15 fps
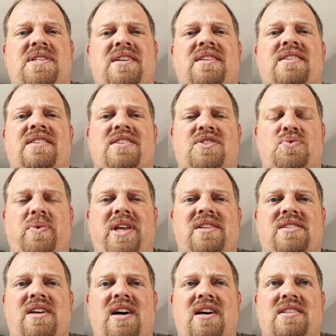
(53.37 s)
to this
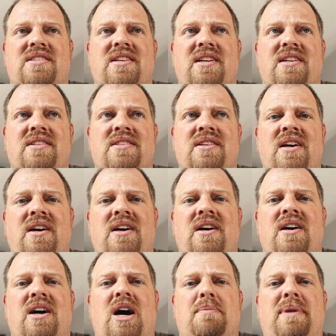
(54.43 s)
week's content
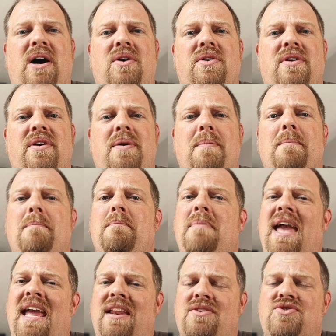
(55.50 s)
about
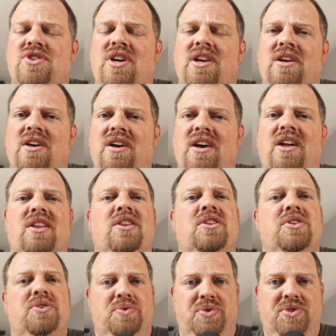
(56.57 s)
managing a
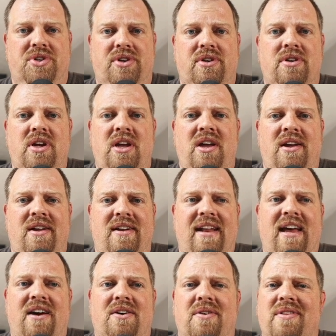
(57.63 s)
loser.
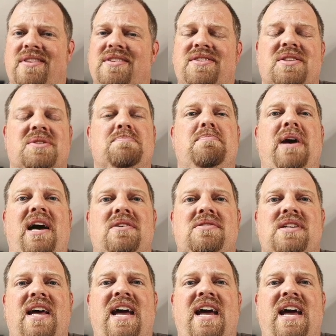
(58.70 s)
Now, this is bound to